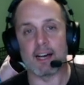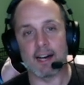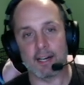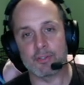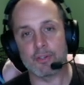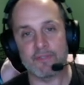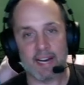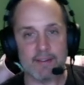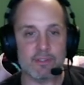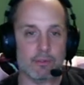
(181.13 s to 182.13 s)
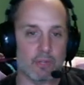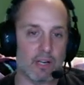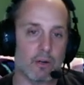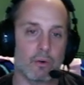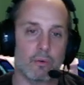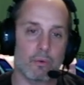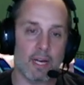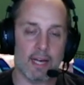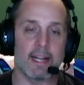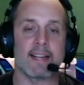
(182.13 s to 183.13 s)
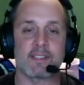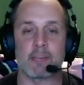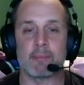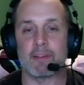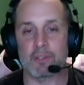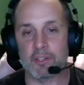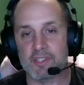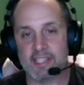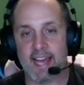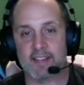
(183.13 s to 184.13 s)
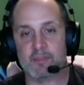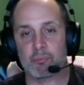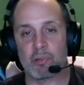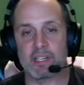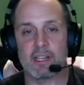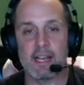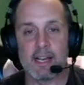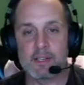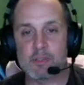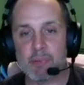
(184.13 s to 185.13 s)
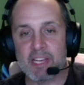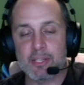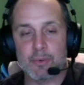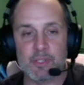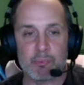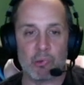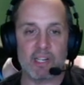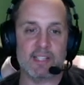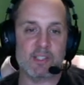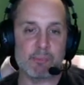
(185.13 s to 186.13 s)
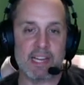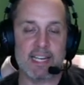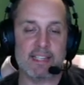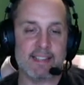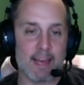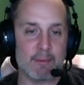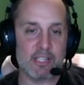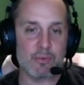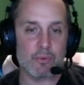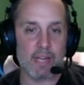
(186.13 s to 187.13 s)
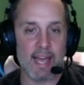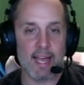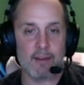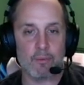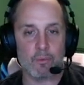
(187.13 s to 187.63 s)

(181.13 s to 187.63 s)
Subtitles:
2/5 too low, enhance commit, return this attack's printed speed to its printed speed and damage, and